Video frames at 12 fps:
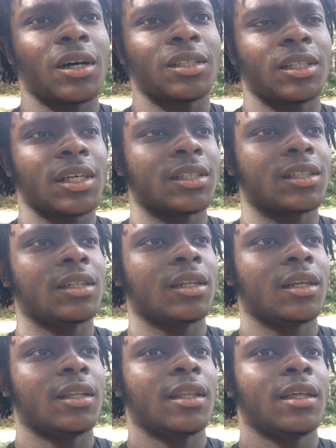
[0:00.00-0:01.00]

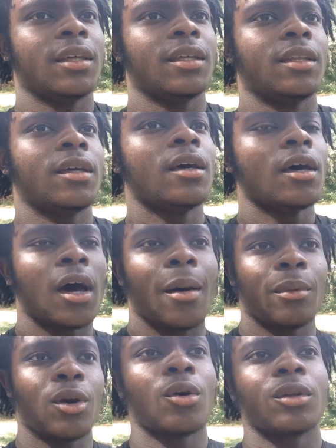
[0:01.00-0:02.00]
processing, and then
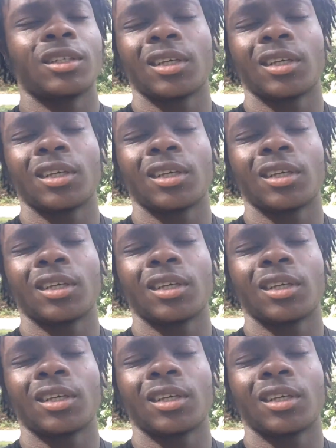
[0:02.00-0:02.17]
I'm gonna